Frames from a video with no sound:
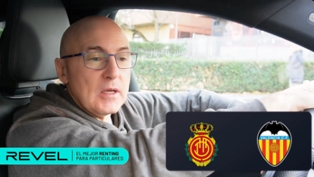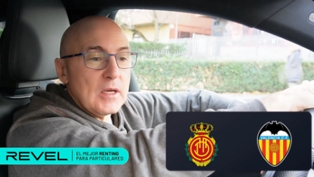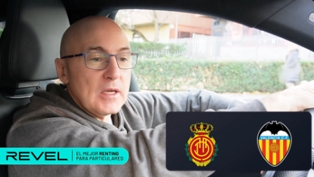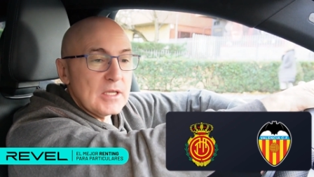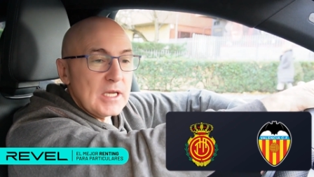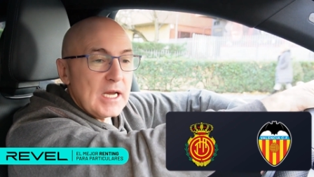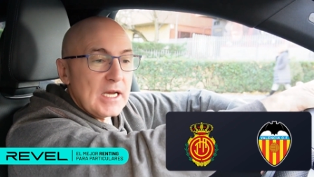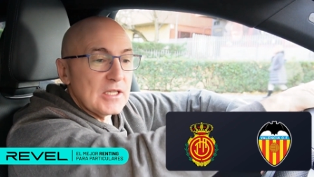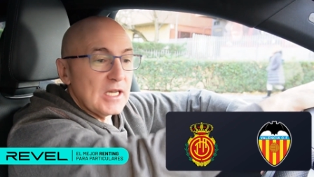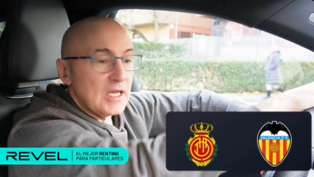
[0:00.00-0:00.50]

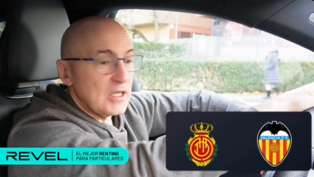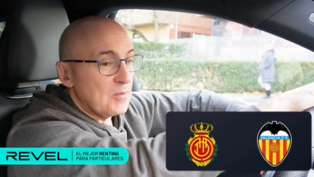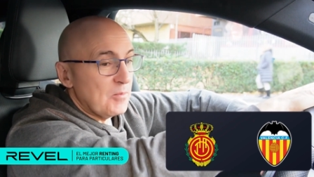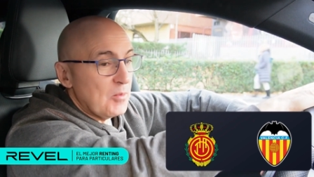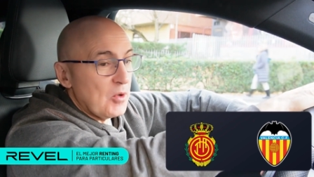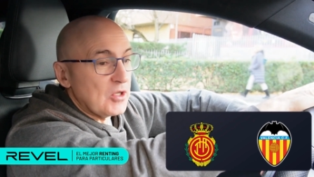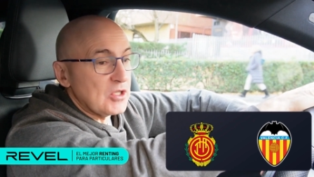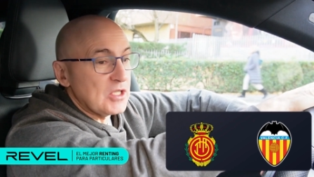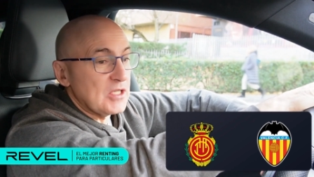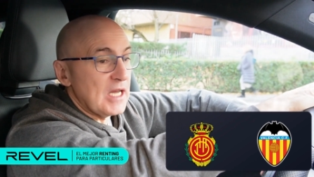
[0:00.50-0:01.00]
These are
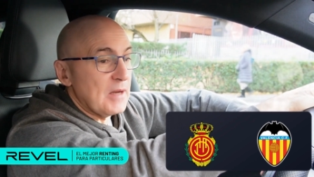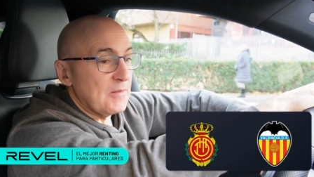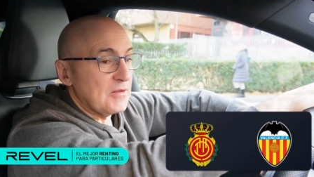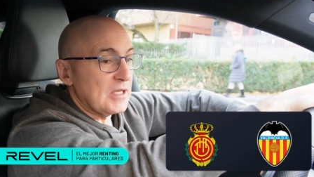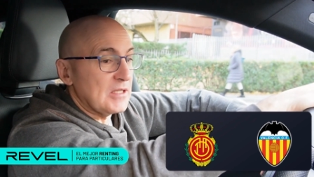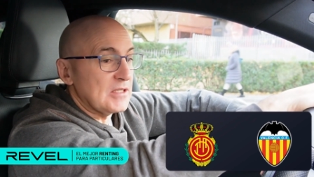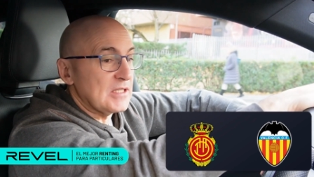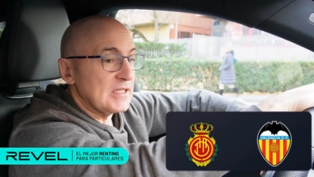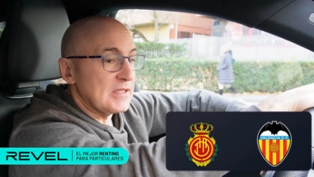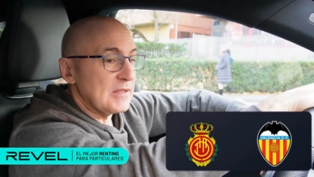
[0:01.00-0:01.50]
important
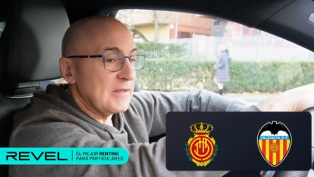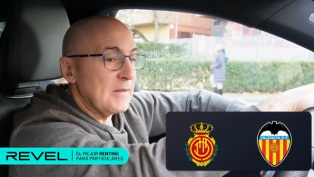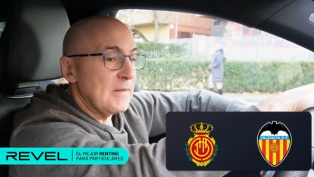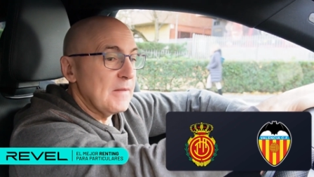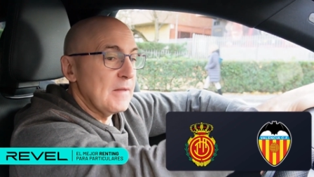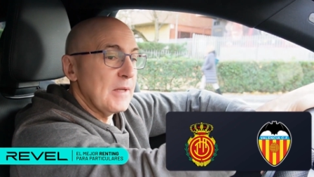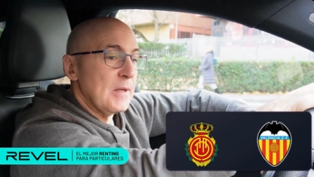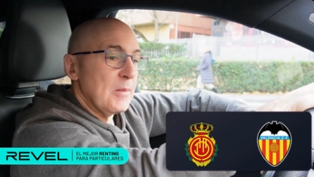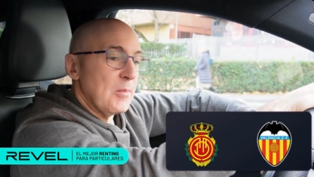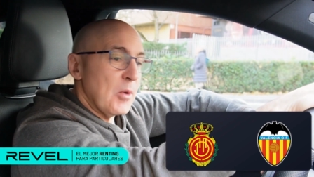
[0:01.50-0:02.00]
absences.
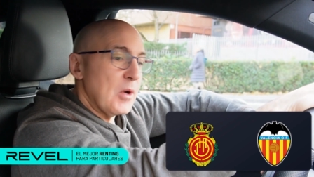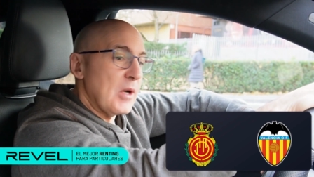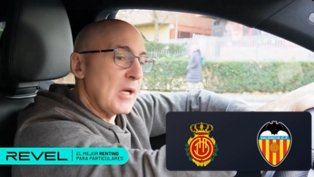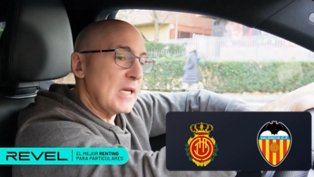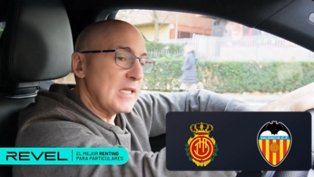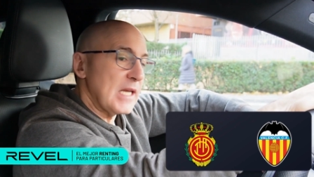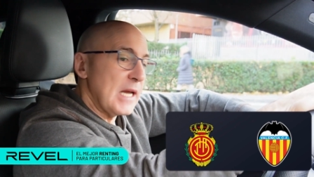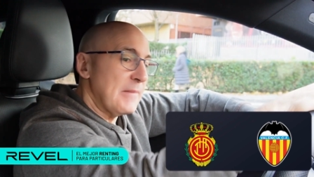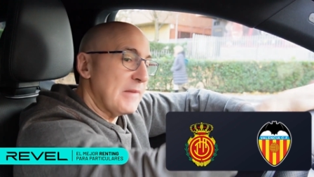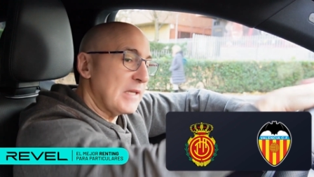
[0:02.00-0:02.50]

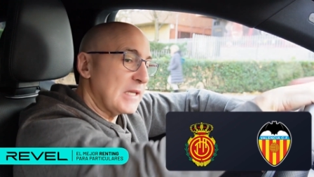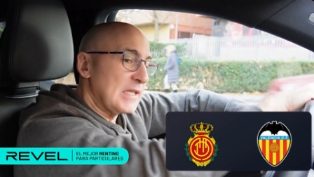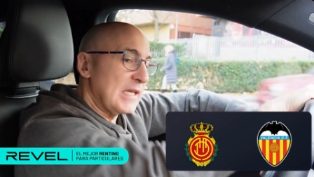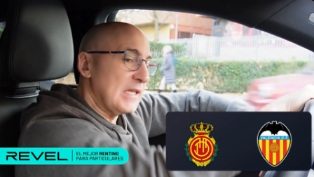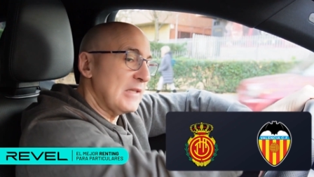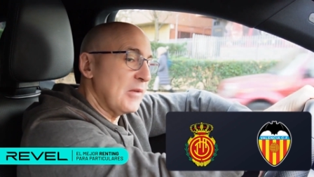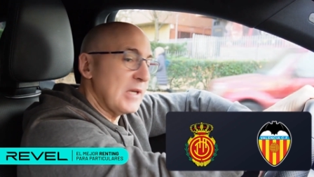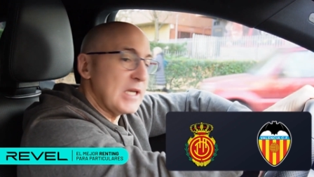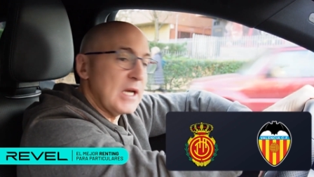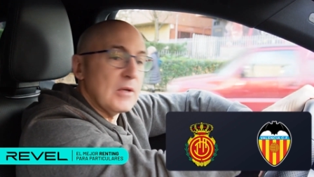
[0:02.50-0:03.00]
Important
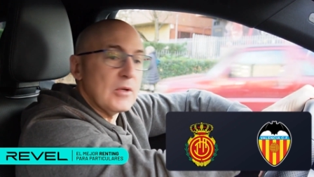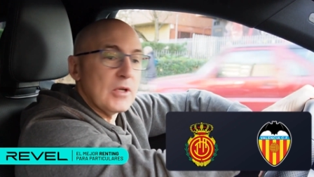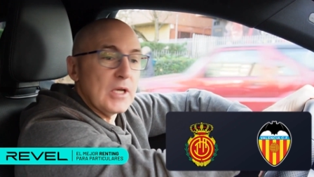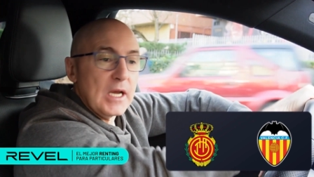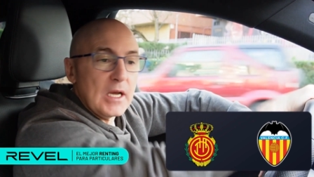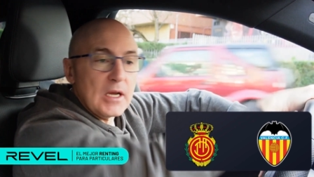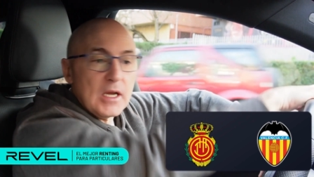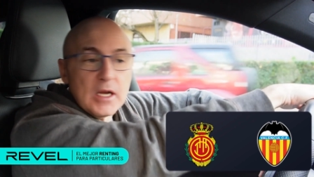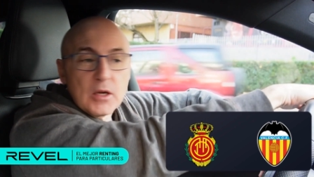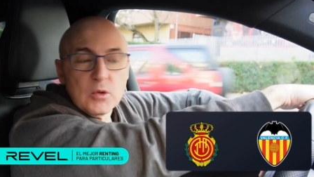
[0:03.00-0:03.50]
absences without
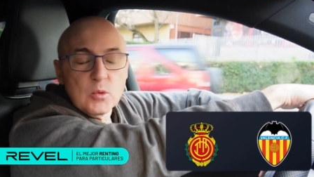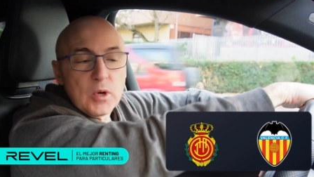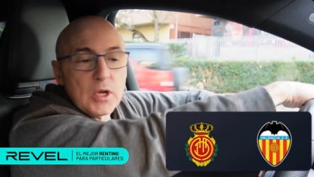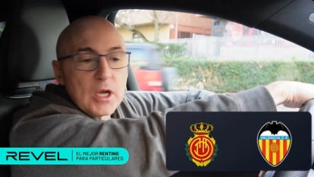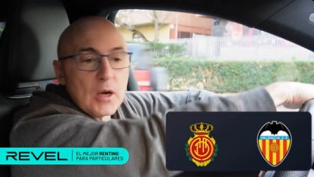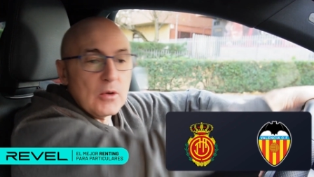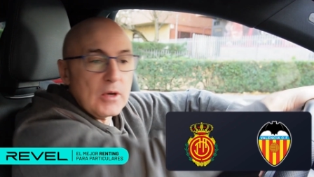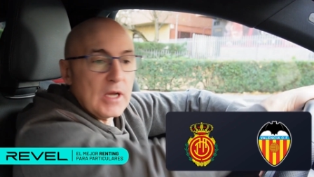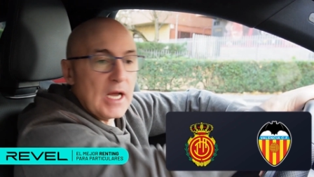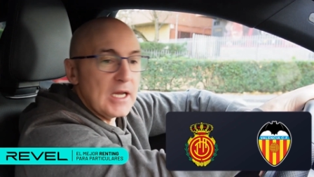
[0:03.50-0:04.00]
Thierry,
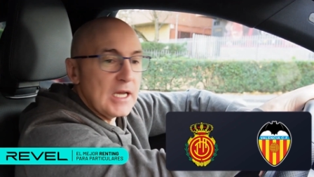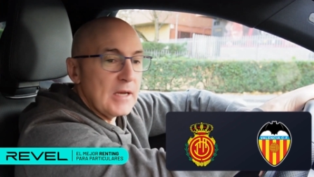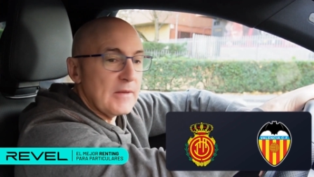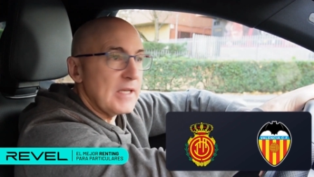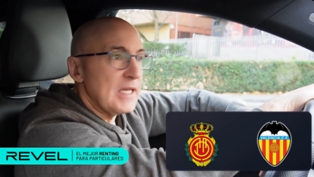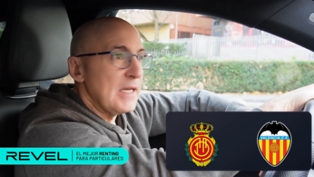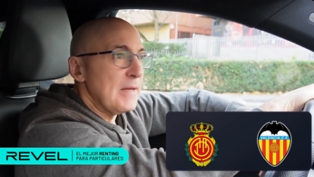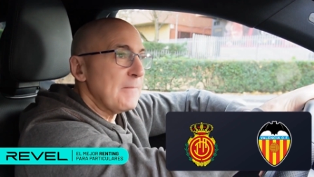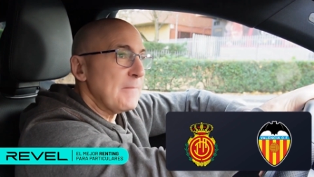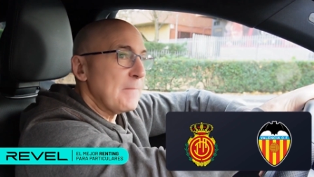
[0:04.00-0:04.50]
without
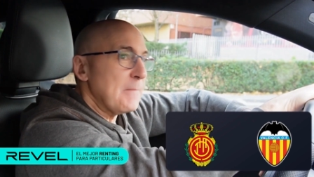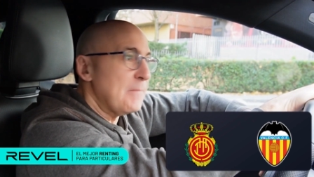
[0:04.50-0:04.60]
Diakavi.